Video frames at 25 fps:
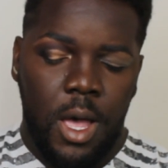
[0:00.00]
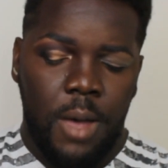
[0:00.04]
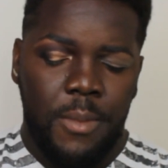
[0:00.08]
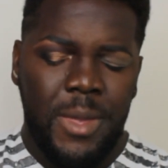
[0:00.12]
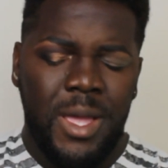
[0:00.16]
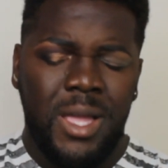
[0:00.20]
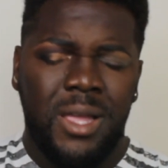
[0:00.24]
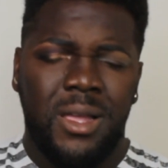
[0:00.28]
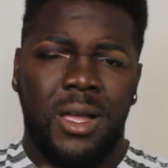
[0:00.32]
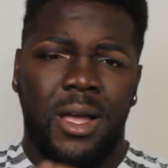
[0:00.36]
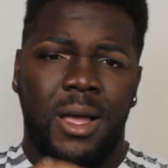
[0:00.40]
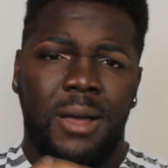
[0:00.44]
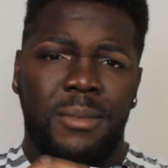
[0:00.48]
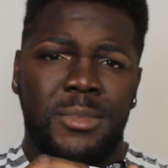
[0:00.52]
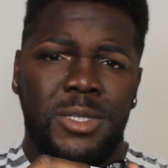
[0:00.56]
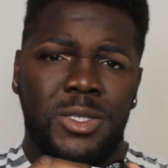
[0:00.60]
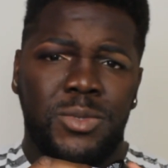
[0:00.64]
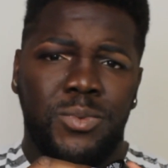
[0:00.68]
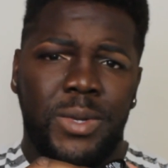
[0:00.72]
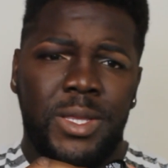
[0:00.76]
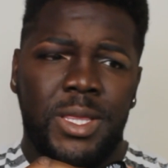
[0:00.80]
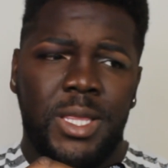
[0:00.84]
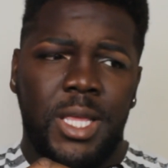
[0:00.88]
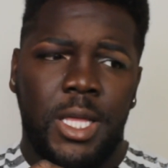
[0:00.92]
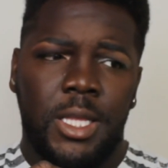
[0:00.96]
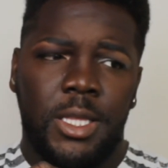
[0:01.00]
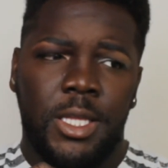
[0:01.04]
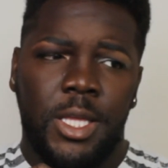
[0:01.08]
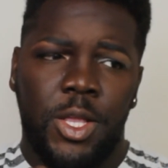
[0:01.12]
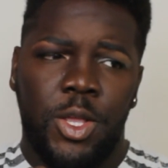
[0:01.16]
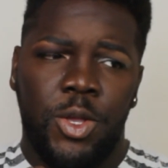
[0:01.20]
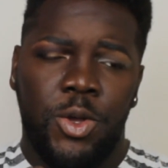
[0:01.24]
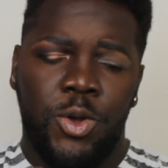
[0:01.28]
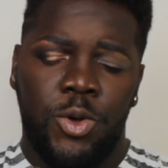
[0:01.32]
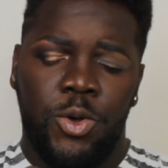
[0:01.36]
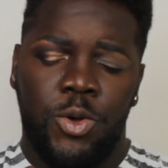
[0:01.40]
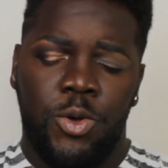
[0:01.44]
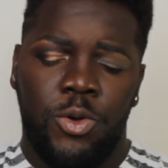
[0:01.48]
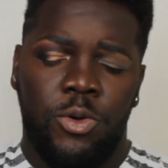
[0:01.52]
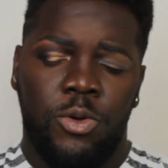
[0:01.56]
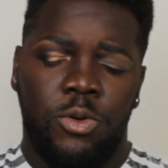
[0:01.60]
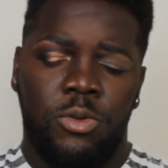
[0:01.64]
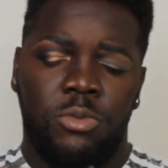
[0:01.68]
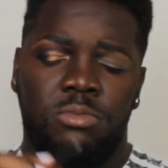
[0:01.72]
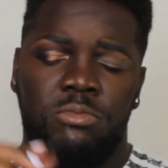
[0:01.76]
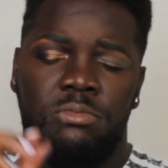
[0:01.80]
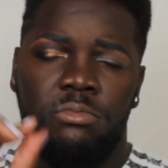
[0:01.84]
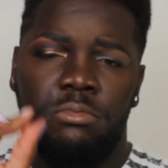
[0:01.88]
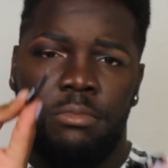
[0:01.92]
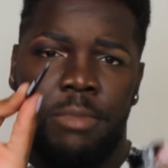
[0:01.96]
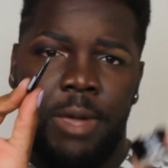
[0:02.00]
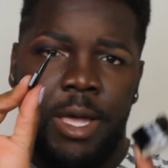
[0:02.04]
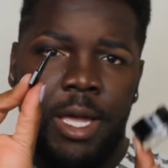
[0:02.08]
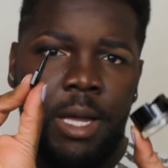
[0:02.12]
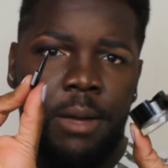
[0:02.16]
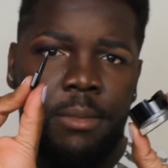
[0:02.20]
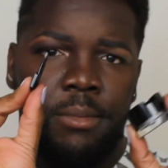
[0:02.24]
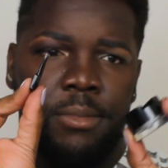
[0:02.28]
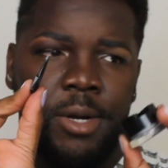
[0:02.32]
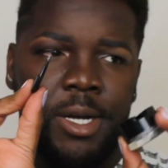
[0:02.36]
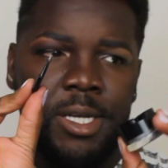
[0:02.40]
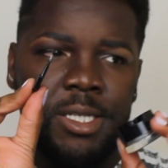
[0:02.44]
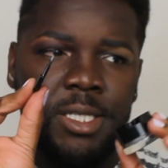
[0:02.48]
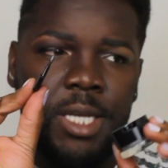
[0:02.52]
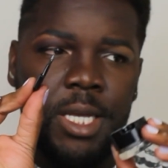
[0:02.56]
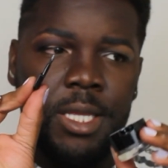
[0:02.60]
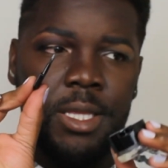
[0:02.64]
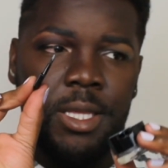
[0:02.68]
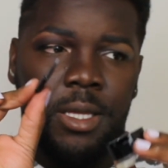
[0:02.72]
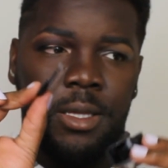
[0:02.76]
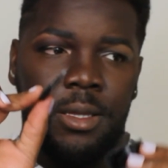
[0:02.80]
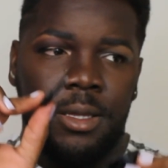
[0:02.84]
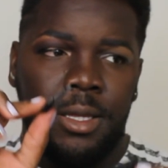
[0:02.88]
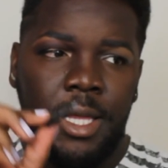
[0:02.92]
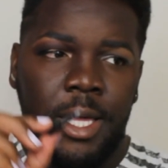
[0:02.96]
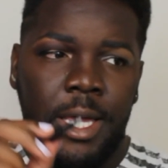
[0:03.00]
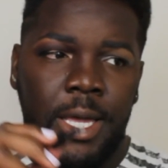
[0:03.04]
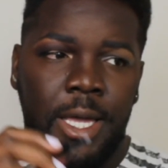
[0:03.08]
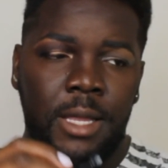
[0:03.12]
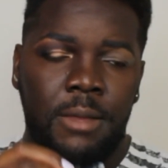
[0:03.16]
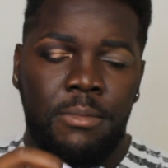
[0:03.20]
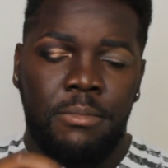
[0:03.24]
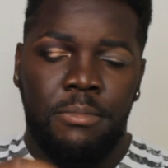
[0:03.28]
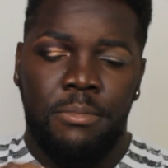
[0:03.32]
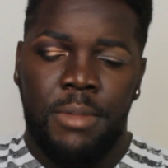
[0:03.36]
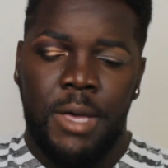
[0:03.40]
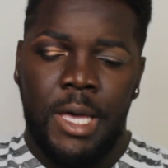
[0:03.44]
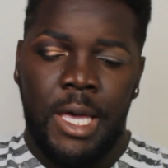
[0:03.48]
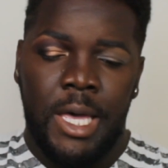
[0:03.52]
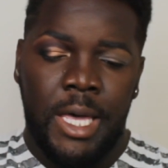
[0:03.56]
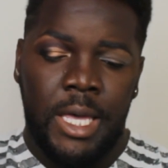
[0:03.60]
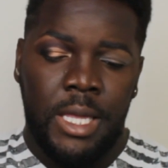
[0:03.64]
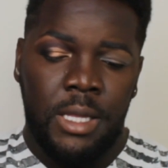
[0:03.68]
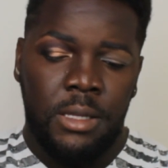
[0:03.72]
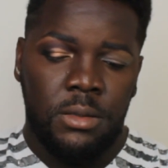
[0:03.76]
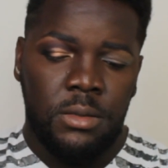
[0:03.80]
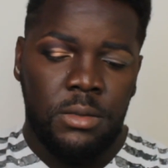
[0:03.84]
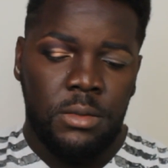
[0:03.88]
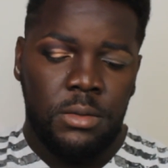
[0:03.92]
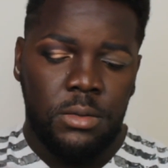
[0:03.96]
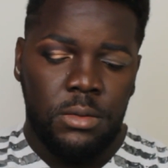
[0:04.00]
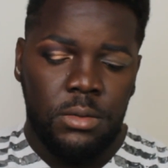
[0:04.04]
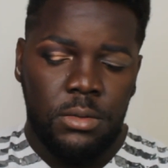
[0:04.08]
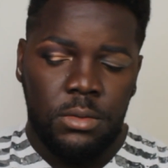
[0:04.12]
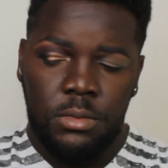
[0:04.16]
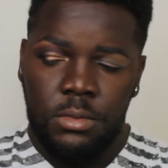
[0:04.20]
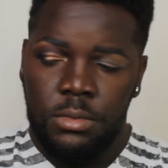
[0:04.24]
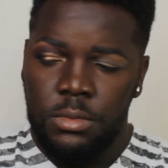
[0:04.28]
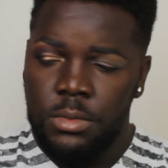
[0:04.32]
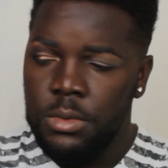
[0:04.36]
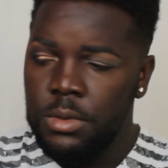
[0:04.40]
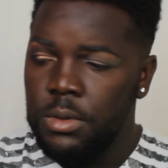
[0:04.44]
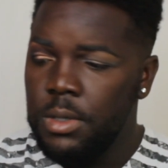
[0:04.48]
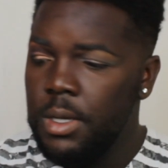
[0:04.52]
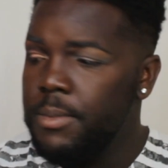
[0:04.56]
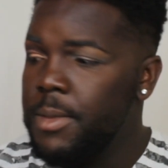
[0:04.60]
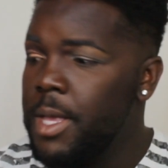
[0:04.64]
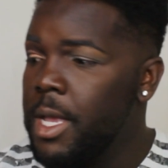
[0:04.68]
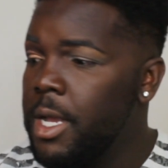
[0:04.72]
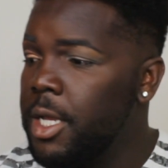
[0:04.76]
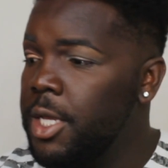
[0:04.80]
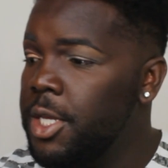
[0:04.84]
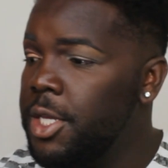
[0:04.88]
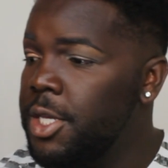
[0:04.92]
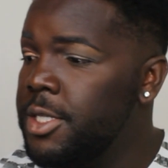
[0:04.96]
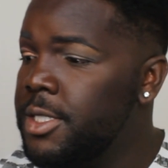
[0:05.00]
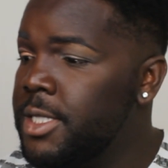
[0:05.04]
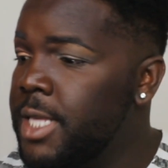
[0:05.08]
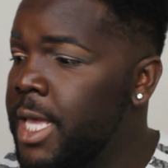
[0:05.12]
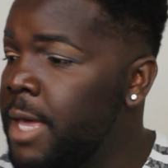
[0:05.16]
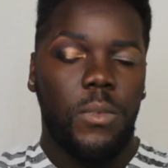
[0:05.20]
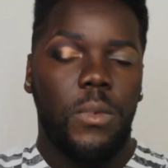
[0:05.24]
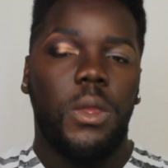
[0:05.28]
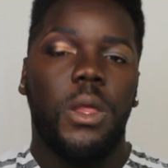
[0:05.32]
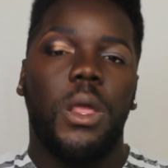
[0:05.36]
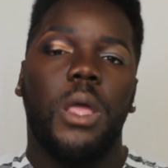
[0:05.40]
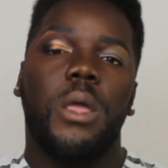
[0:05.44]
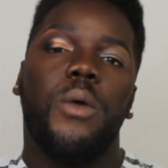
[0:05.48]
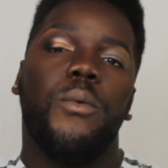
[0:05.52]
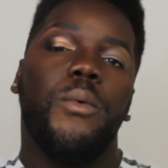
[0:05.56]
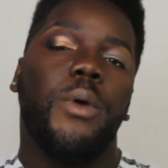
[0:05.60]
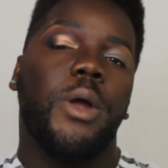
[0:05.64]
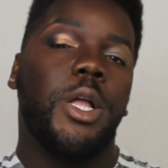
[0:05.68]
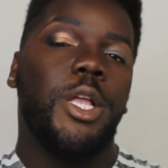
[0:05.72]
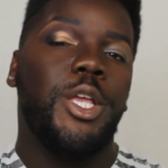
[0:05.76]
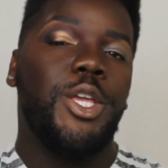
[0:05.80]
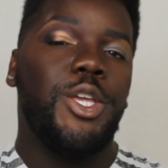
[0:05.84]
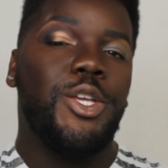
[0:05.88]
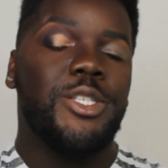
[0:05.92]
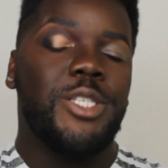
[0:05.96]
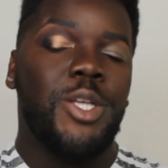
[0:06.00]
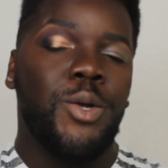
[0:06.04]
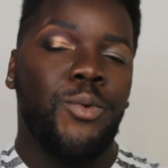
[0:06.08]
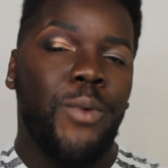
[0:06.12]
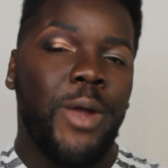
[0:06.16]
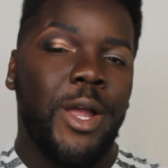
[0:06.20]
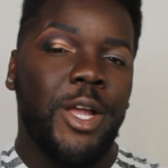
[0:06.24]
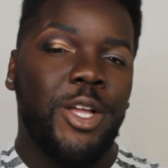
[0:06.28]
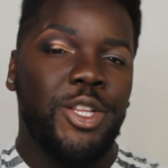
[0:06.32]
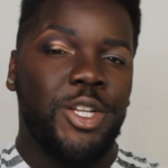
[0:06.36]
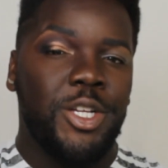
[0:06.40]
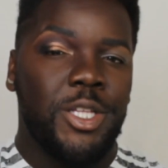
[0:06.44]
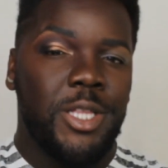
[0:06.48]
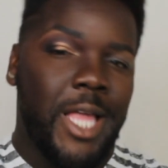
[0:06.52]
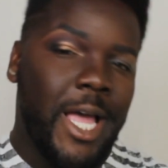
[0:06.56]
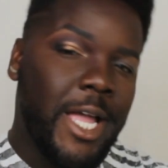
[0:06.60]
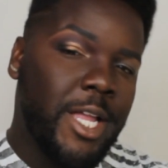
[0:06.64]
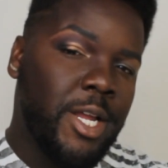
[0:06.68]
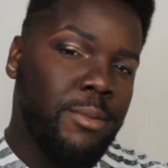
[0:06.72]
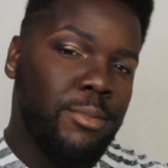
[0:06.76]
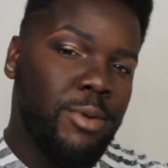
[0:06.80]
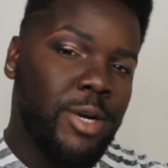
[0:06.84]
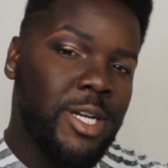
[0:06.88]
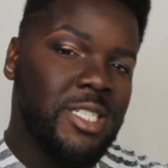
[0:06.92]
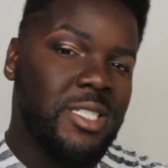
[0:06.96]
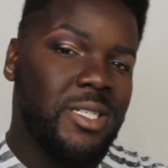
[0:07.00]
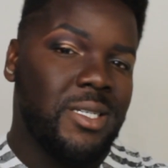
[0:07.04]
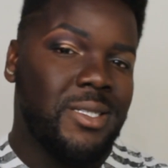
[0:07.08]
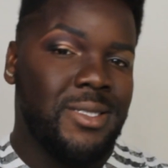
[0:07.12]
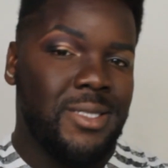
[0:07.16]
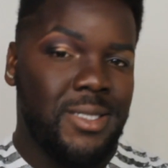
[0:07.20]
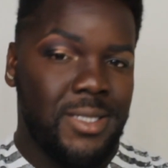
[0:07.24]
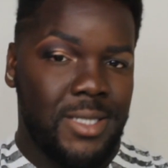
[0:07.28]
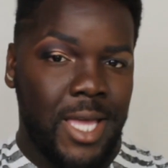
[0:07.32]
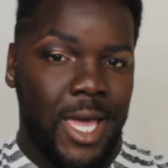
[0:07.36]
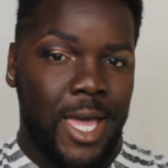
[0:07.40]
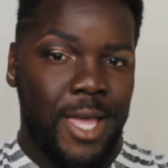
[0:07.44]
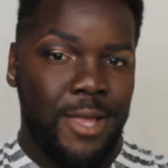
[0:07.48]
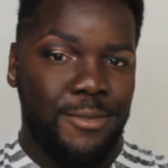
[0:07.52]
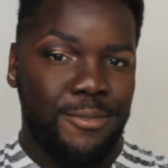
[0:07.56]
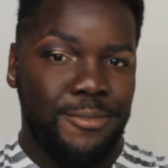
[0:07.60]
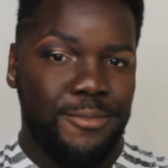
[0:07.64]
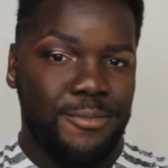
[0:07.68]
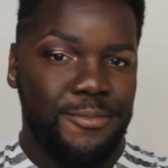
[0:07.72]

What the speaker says: It comes with a little makeup brush in the lid, but I'm not going to use that. We're going to use a regular liner brush instead.